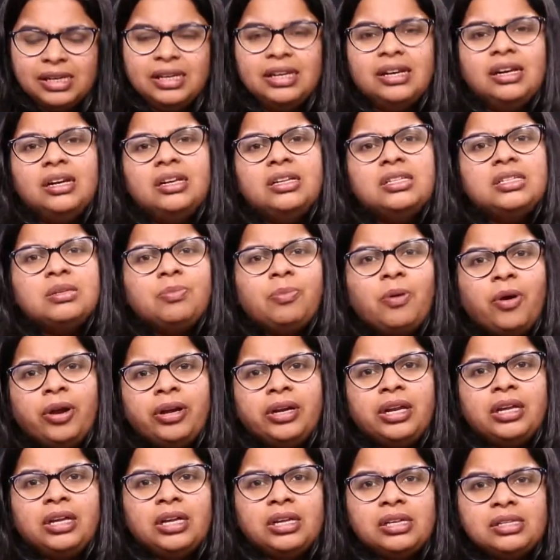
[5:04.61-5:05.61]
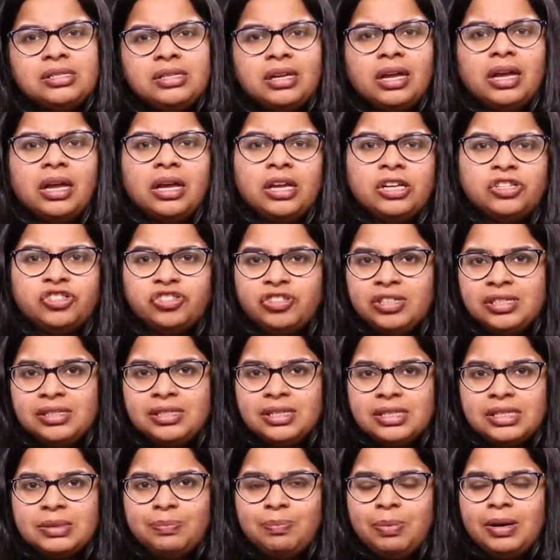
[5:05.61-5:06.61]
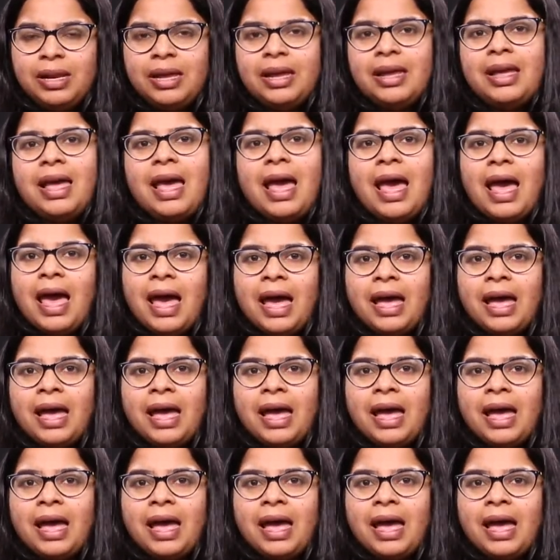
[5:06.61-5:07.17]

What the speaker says: a little disappointing is the HD display